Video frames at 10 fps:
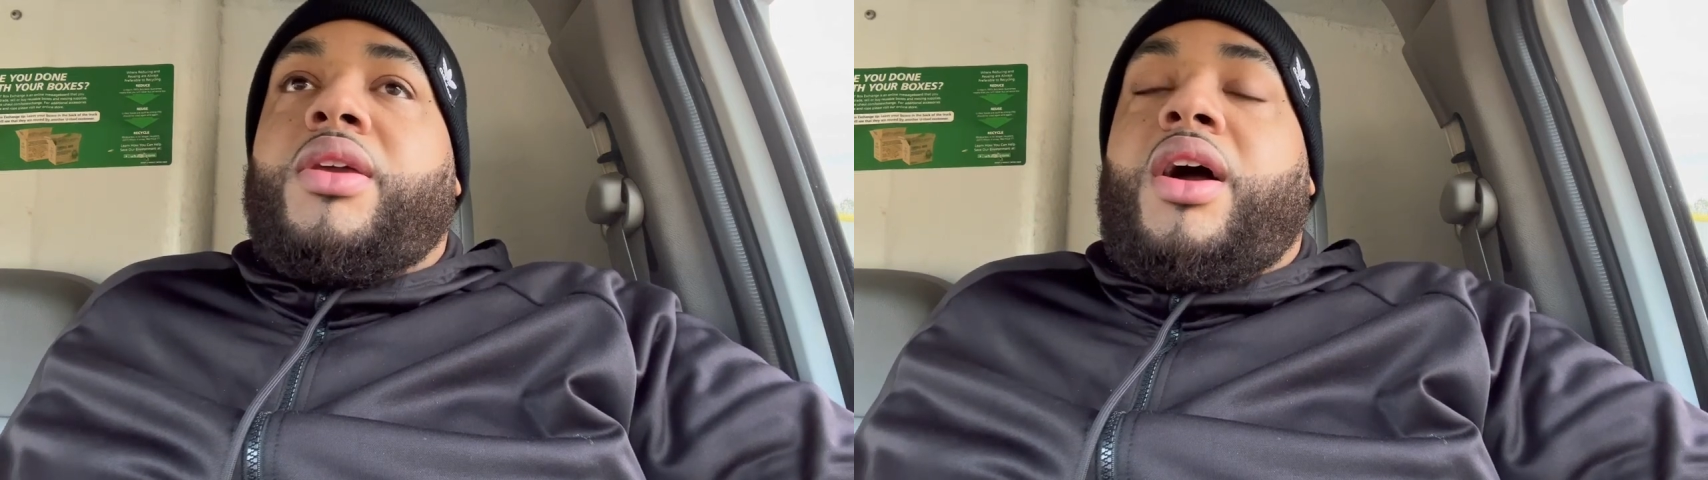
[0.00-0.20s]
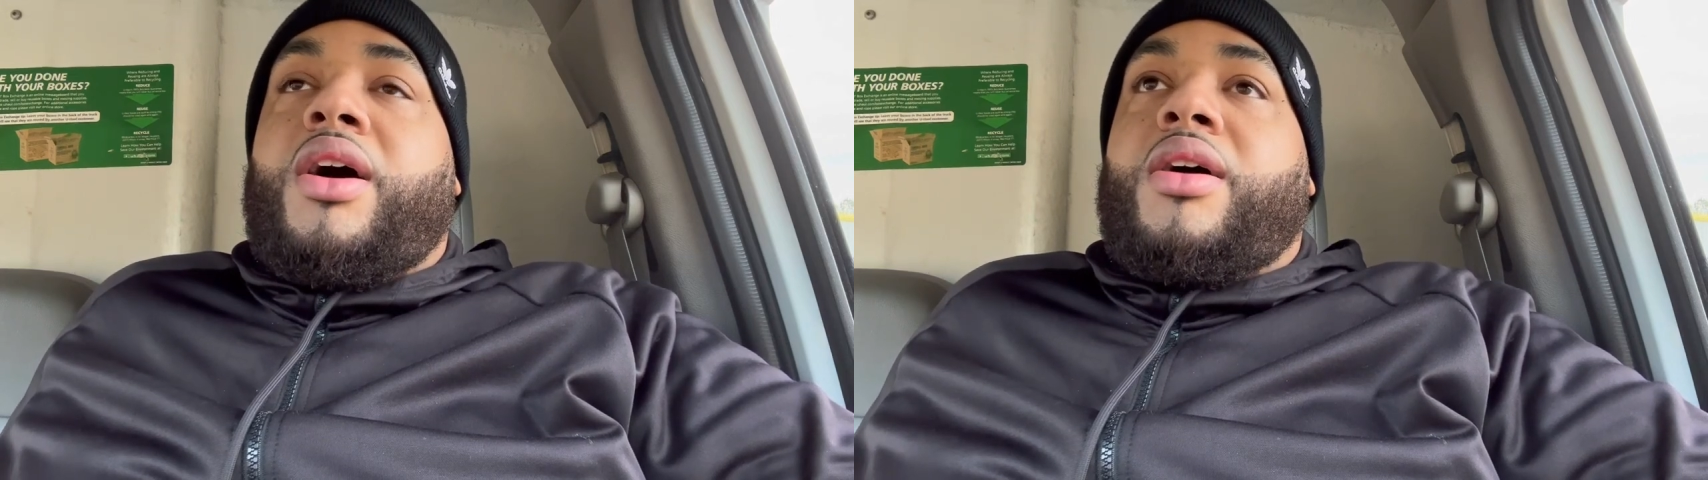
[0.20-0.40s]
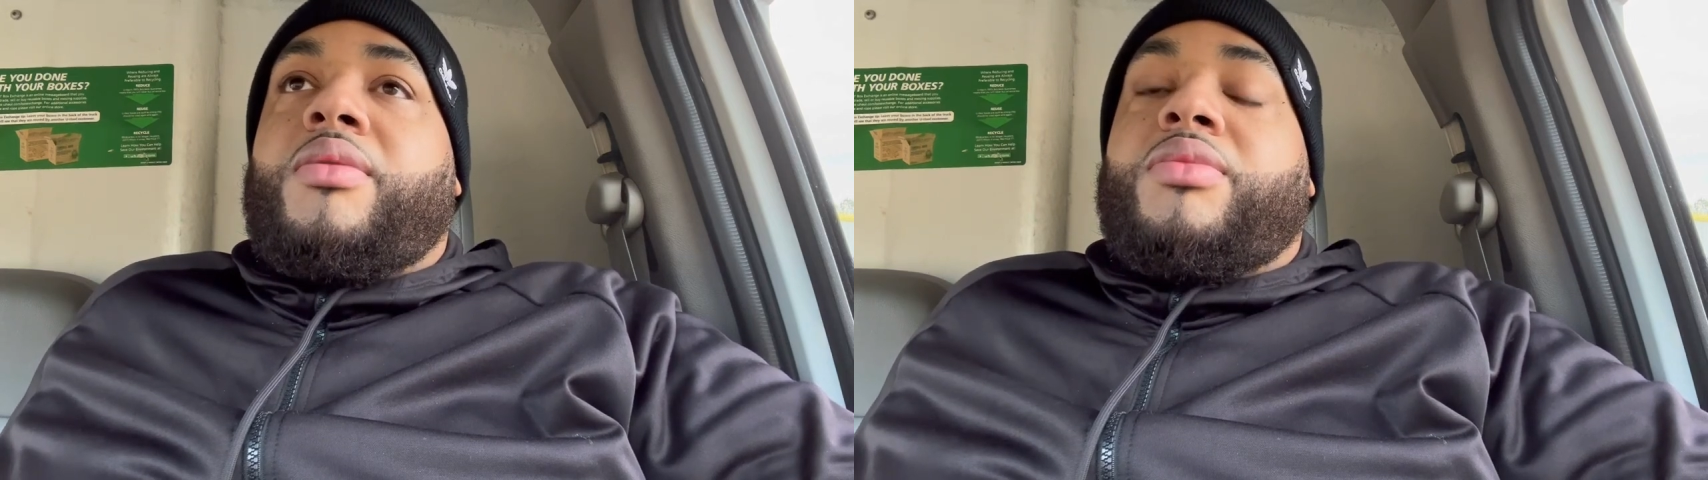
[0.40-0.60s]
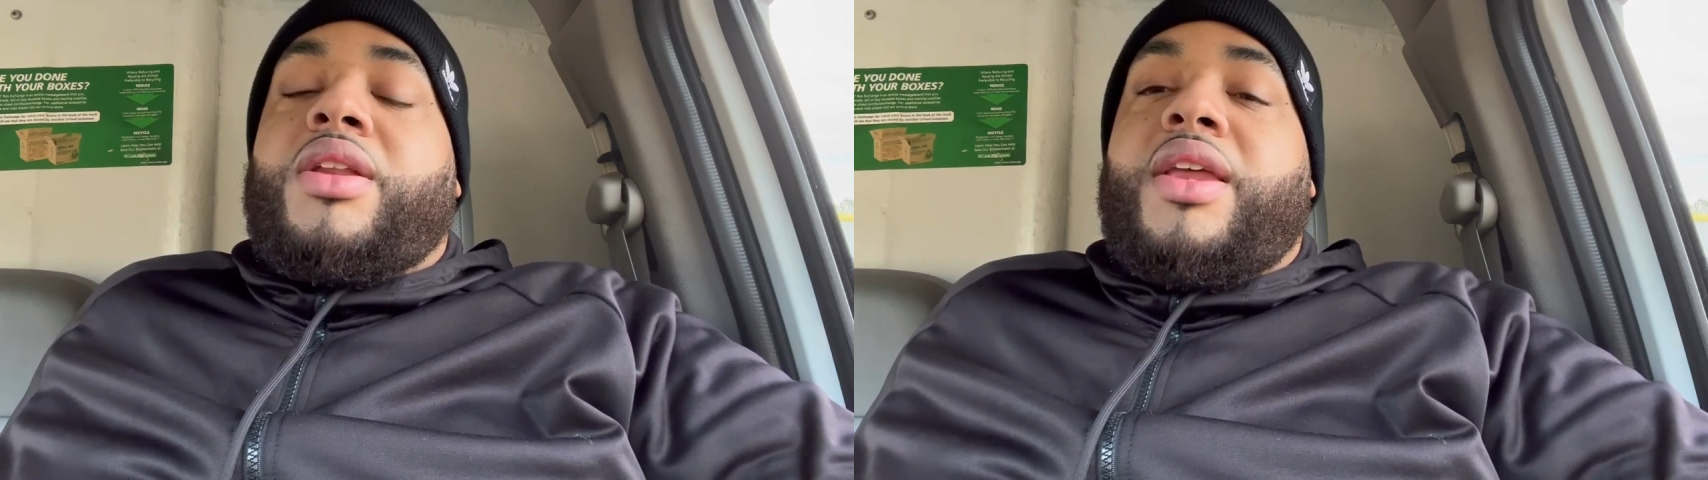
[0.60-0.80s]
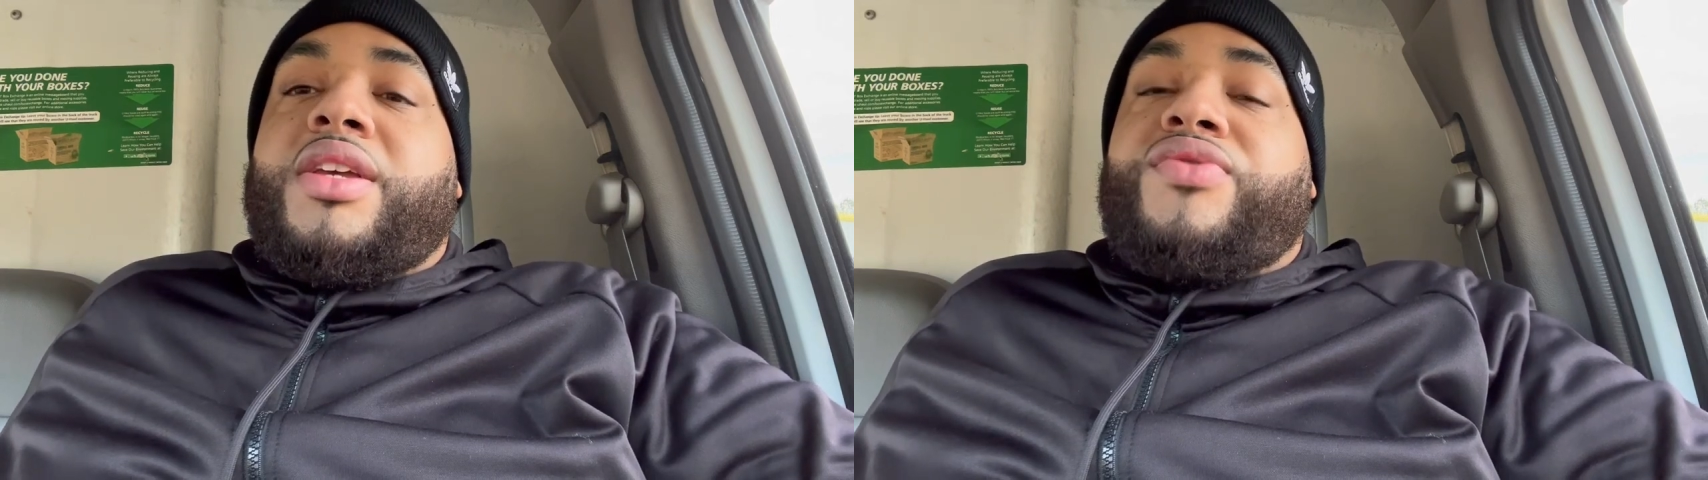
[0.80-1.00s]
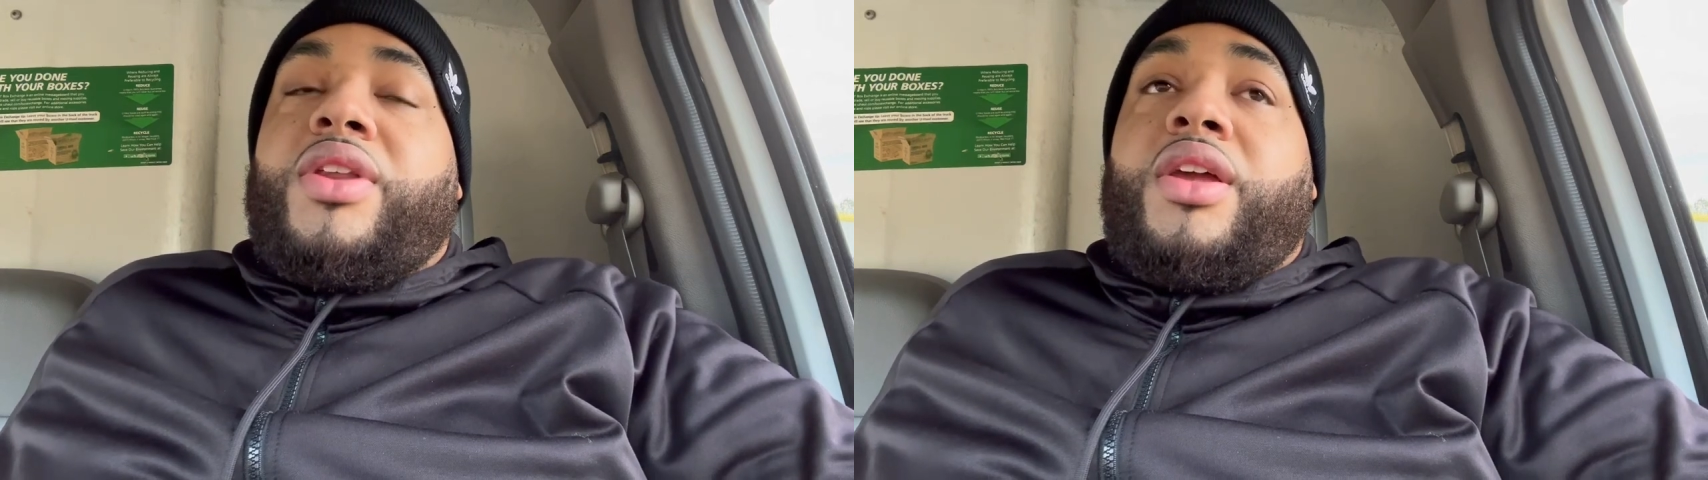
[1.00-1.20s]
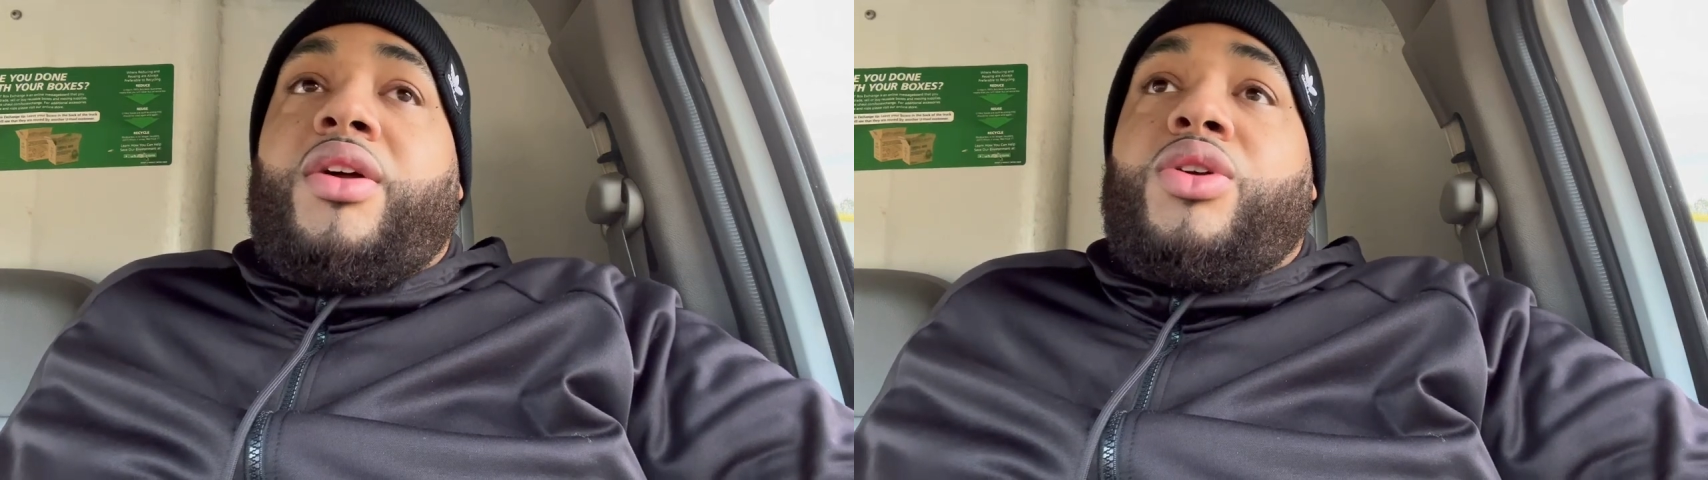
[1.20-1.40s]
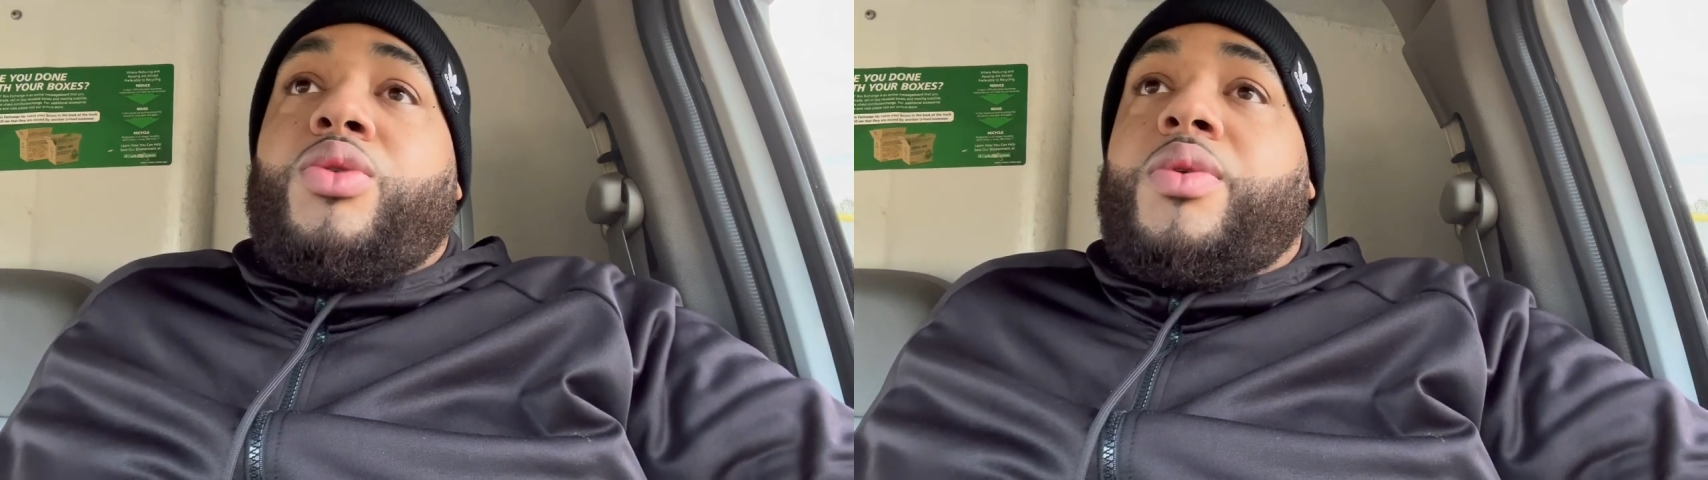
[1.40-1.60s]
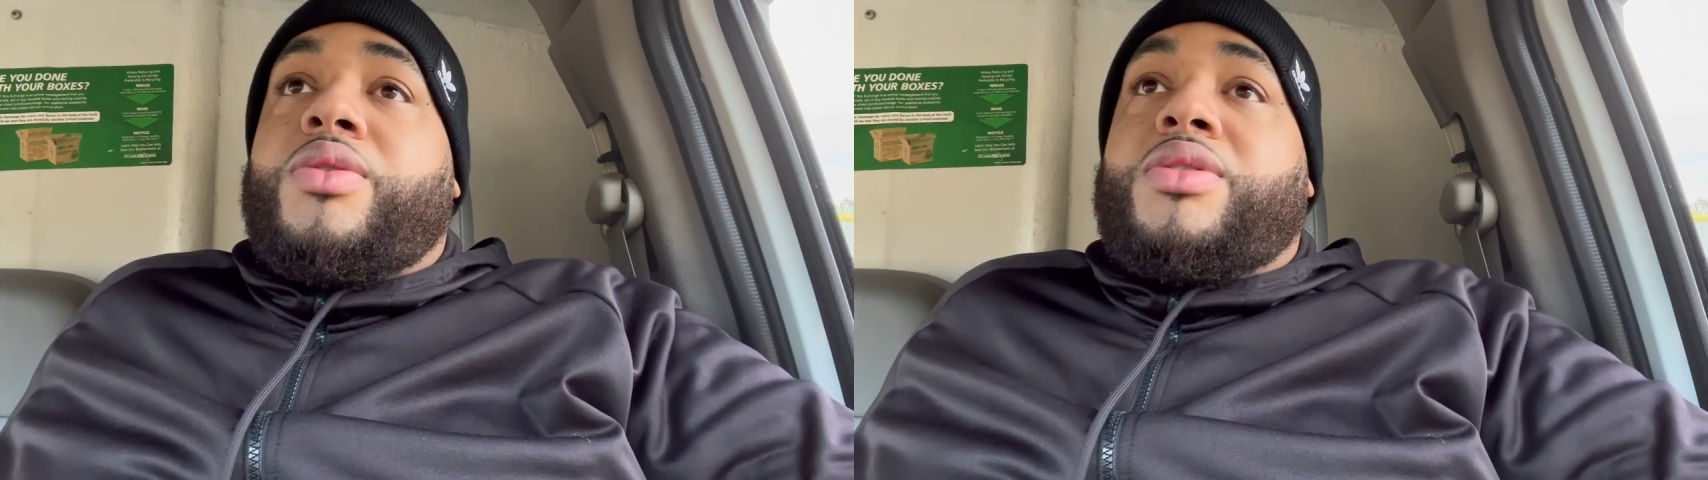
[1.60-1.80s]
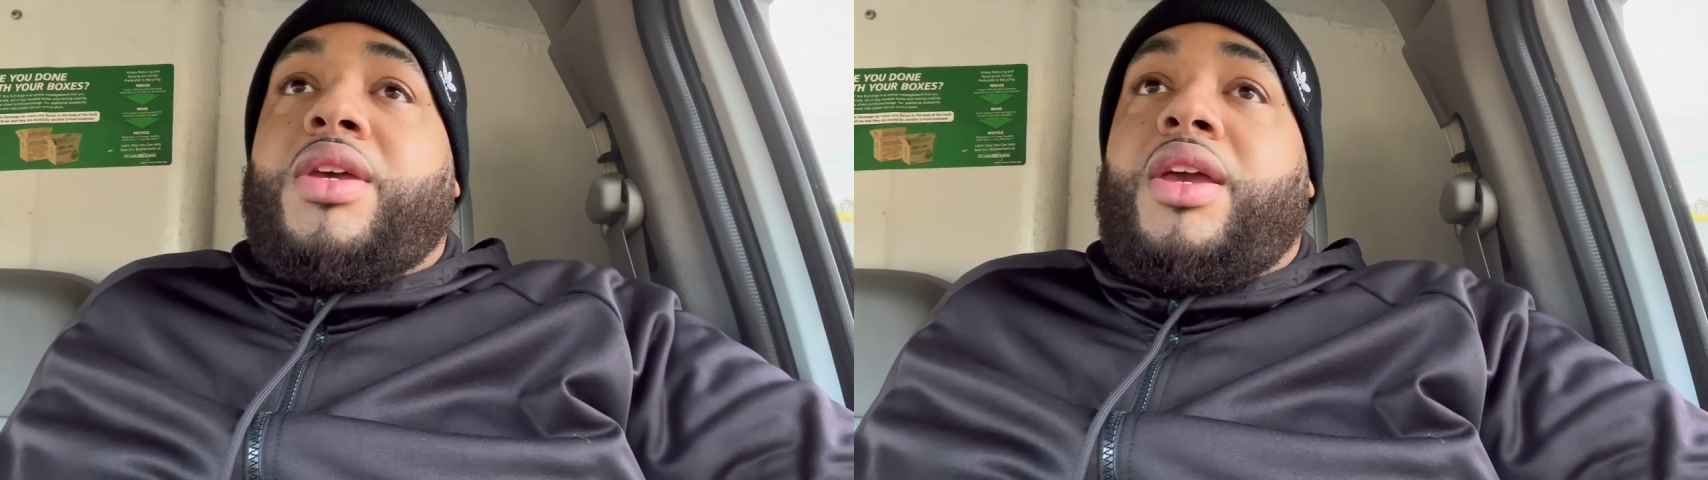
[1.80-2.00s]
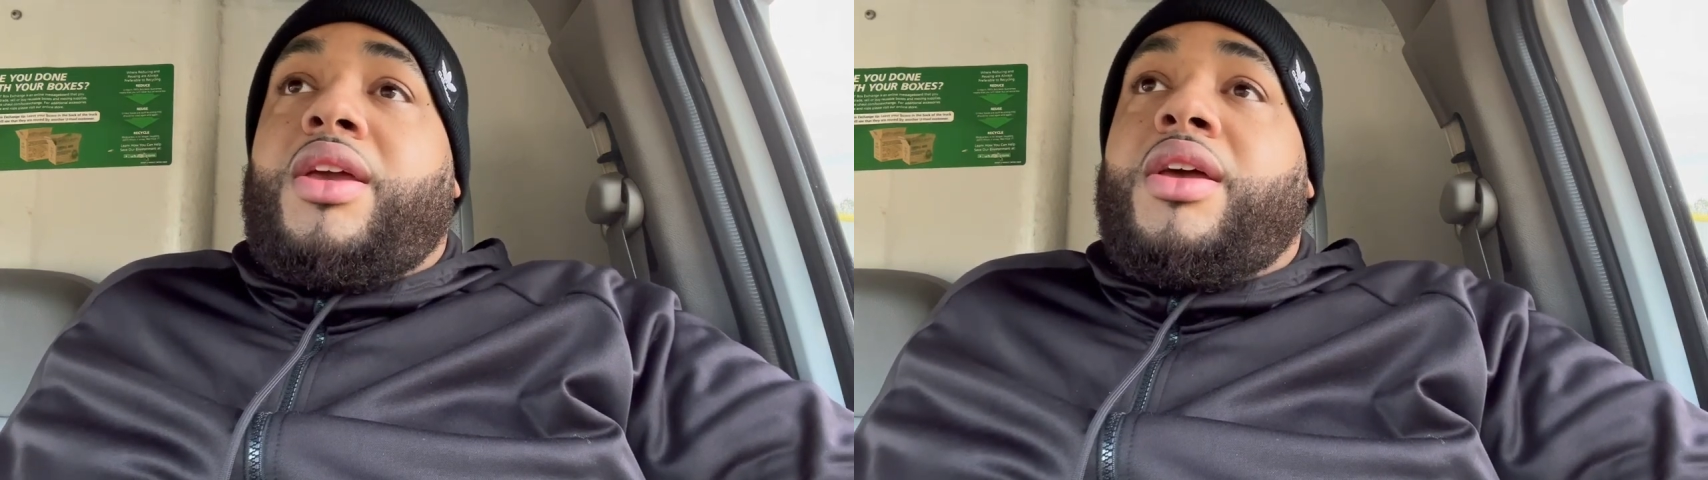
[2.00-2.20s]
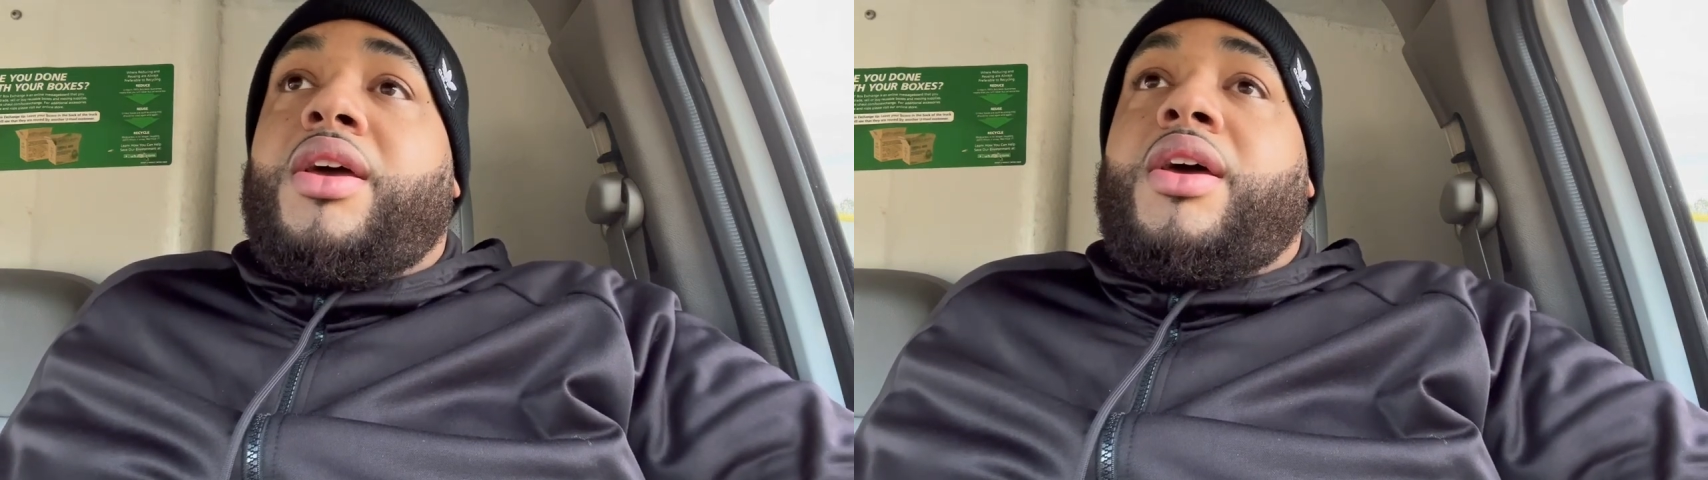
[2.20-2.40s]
The next video you will see